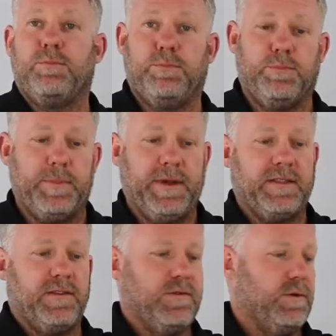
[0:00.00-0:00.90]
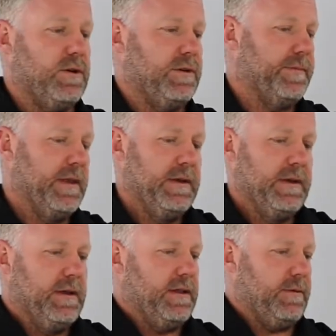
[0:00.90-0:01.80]
Pop out the snorkel.
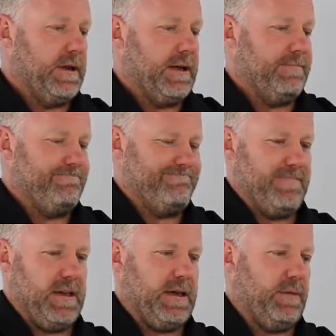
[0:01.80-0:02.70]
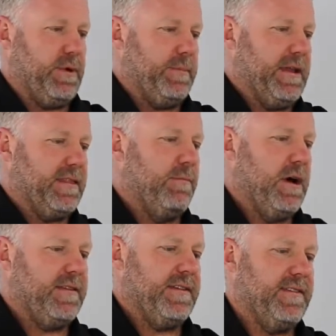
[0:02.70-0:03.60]
Then we're going to pop out the
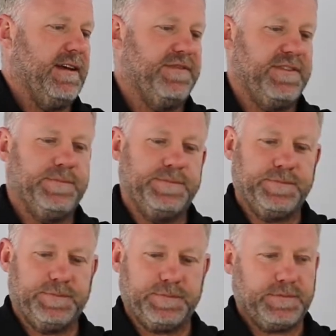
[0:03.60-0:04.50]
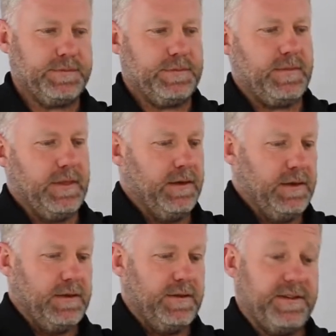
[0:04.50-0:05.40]
mask itself.
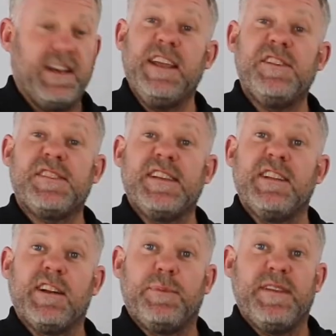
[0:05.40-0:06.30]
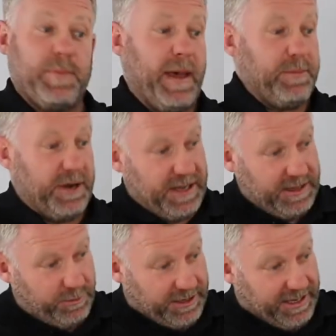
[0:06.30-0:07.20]
There's an interesting little piece of paper in here
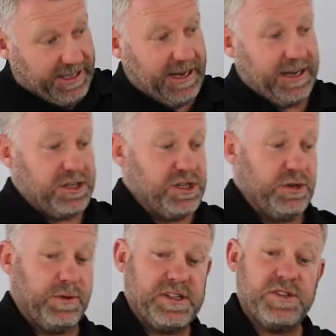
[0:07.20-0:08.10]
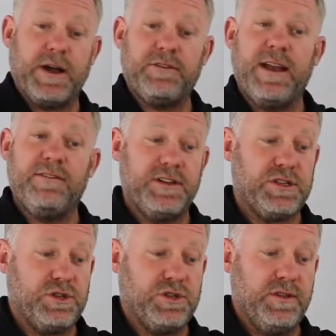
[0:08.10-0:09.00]
that we're going to get out too, which is quite
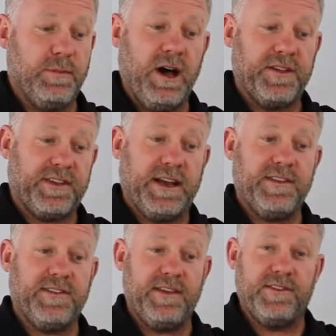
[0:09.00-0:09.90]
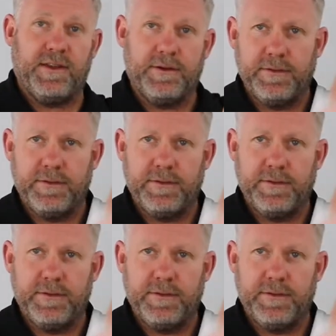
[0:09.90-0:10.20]
relevant to the mask. And it says,